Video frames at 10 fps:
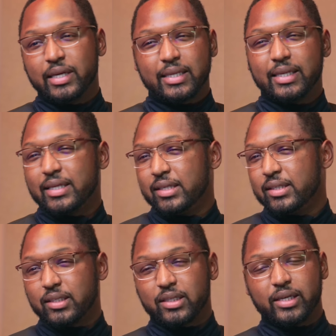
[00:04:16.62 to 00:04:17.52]
get in
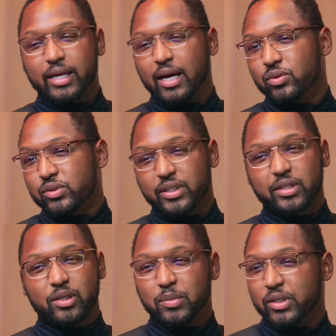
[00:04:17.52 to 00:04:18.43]
and get out,
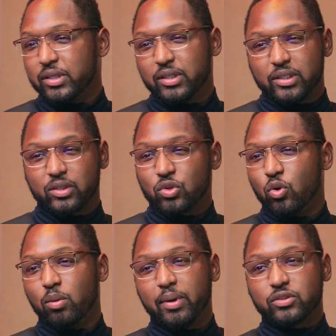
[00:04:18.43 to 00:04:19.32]
take your money, and then
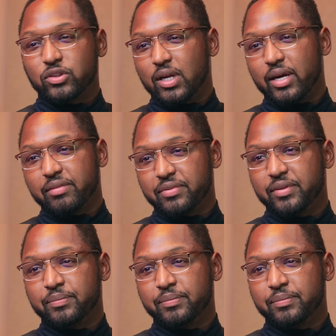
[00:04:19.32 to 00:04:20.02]
go about your life.